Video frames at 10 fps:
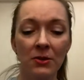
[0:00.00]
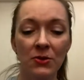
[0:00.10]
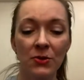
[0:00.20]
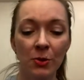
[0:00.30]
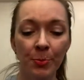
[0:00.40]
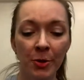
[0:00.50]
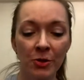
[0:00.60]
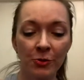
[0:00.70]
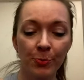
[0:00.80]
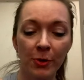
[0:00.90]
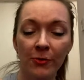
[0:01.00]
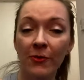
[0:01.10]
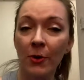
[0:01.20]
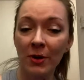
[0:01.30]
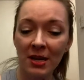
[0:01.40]
super duper
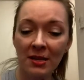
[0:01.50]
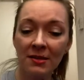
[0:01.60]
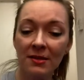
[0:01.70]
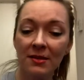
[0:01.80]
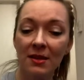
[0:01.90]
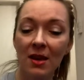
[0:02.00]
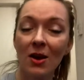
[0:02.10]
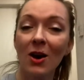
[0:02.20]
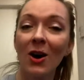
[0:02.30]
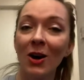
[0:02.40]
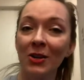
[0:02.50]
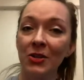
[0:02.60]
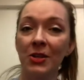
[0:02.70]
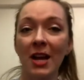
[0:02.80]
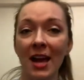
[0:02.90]
focus on
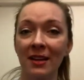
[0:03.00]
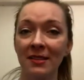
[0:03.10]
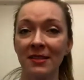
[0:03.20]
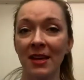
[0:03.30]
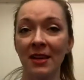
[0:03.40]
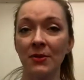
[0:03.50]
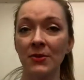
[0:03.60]
your exhale.